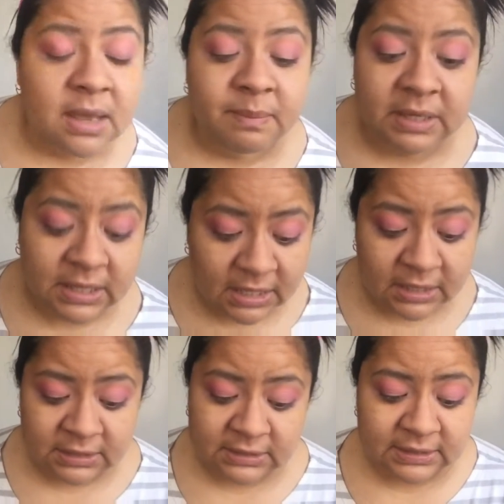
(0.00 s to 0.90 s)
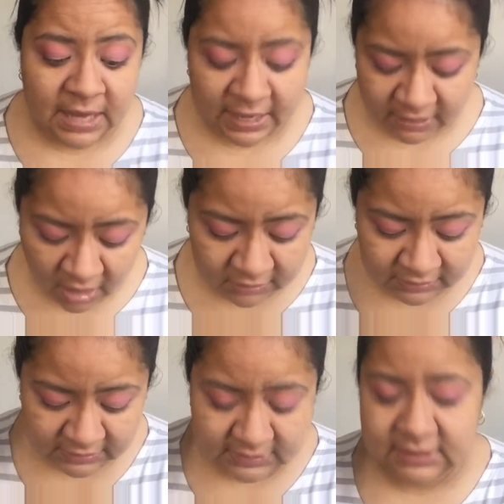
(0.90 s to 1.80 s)
because I got
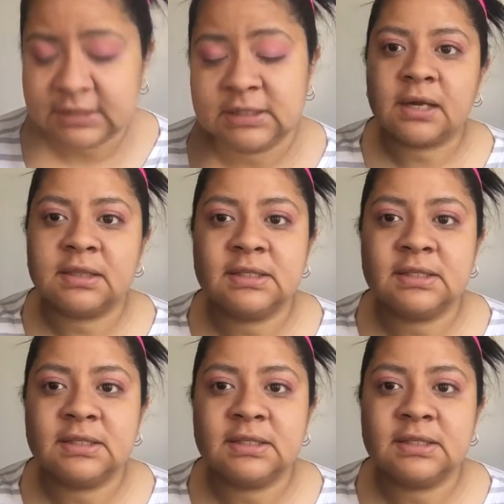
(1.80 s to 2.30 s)
this